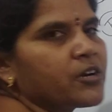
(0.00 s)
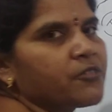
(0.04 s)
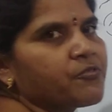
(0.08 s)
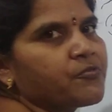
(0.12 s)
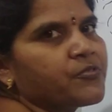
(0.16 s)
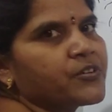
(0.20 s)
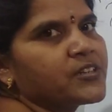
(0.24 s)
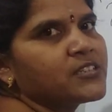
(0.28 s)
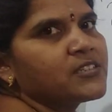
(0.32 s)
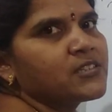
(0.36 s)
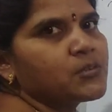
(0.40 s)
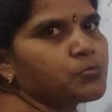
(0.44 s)

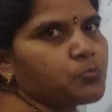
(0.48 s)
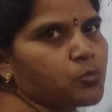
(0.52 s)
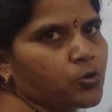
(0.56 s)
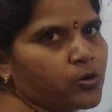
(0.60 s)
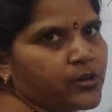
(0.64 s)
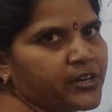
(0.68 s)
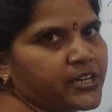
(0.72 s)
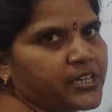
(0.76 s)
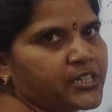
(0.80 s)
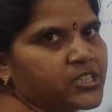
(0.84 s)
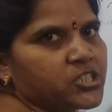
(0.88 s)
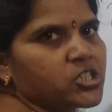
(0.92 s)
reference
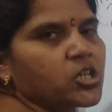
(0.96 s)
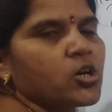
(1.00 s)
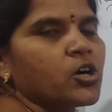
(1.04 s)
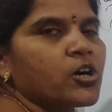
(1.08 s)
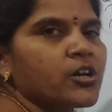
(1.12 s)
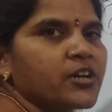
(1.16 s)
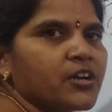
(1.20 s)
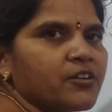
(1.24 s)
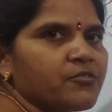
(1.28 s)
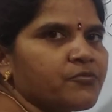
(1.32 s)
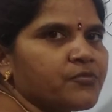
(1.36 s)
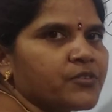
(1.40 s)
point or
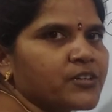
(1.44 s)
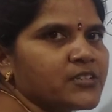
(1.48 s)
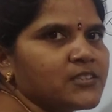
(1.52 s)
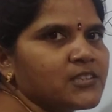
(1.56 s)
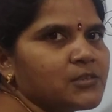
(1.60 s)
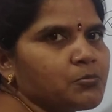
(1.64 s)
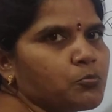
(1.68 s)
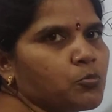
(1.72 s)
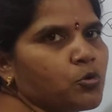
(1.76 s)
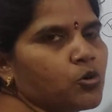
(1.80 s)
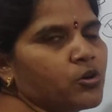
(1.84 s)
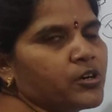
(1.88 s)

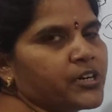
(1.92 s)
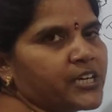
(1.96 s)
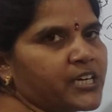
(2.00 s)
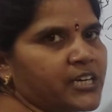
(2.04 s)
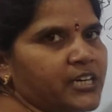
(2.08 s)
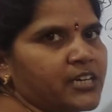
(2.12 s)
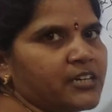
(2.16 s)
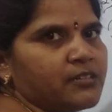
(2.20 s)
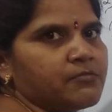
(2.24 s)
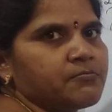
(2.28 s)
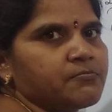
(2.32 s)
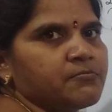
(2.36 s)
reference
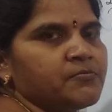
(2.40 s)
body.